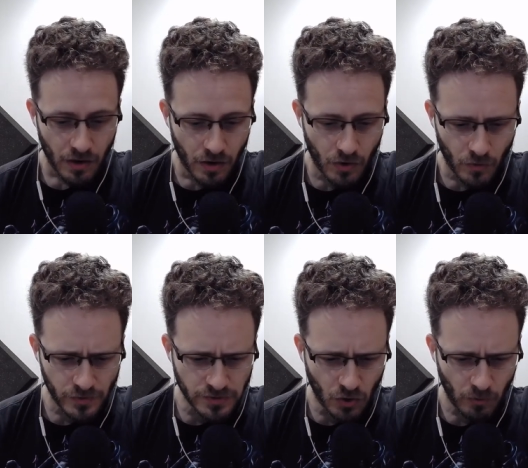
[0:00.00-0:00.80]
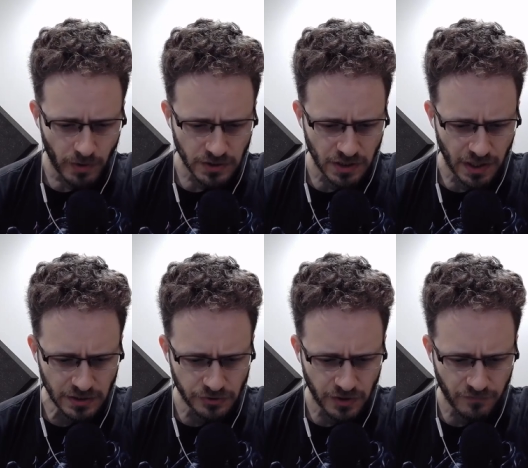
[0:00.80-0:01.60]
Oh, there's a whole bunch of
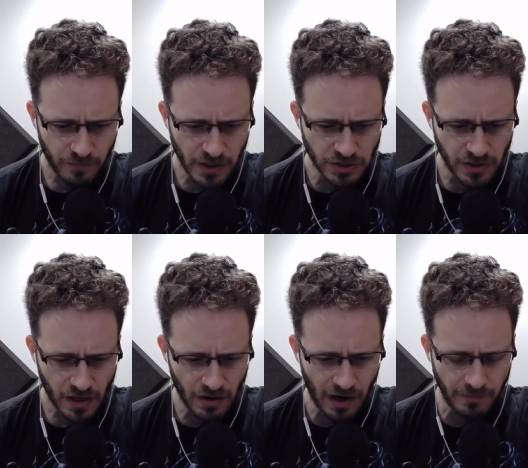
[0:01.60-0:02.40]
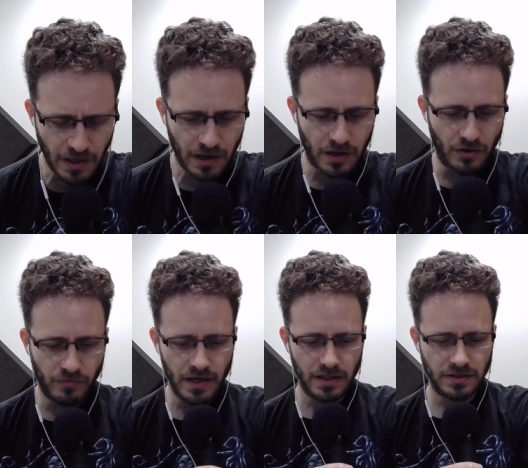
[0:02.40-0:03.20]
extra information there. I'm not going to
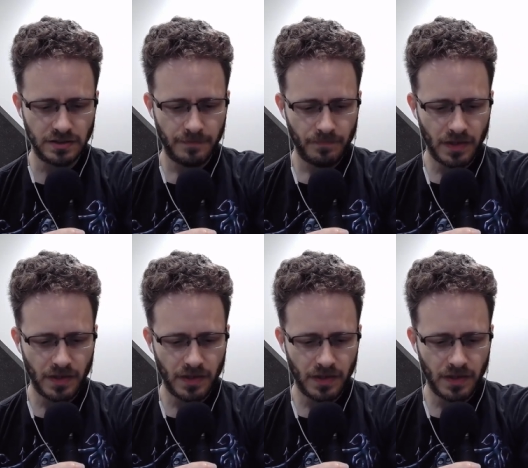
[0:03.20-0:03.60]
read it.